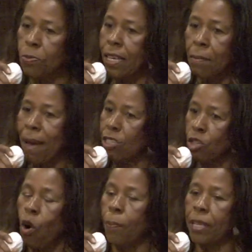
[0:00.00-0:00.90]
And when I
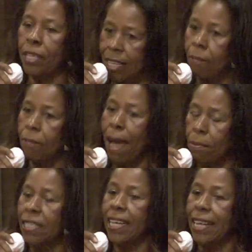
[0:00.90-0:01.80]
was speaking about
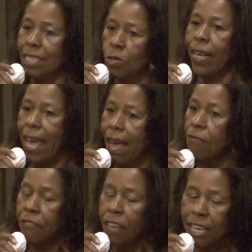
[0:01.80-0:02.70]
scorpions, the Bible
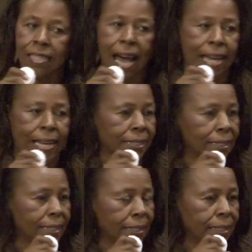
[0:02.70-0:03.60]
said that's what hell
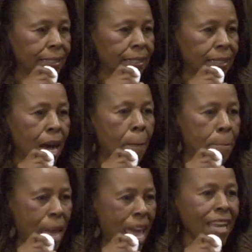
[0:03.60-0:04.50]
feels like
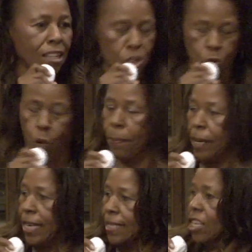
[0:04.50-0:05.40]
a
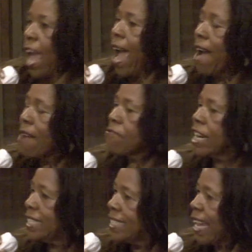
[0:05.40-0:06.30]
bed of
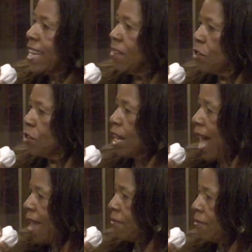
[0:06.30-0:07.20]
scorpions every
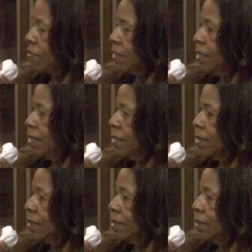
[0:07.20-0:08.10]
day of your
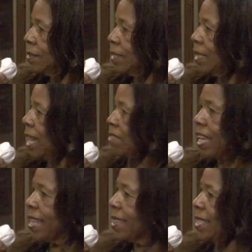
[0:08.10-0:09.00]
life.
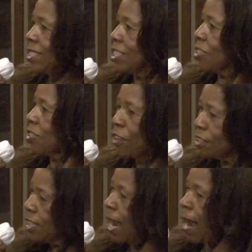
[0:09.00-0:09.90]
And I've said
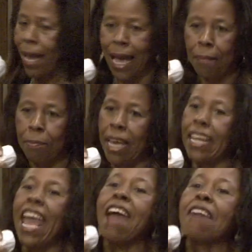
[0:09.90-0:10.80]
this since the first
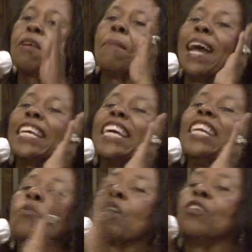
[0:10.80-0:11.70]
time I got bit.
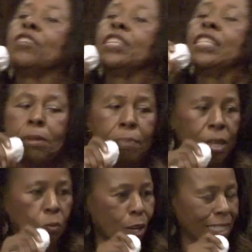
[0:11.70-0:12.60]
Everybody in the
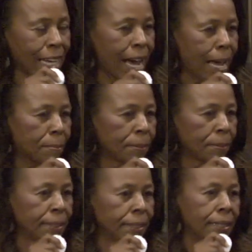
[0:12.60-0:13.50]
world need to be bit
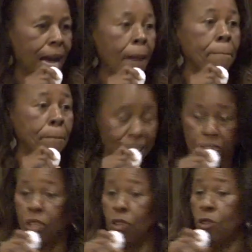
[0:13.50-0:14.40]
one time.
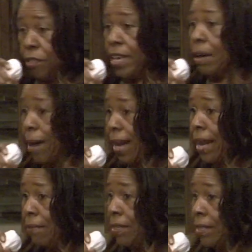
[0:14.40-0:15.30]
I bet you you'll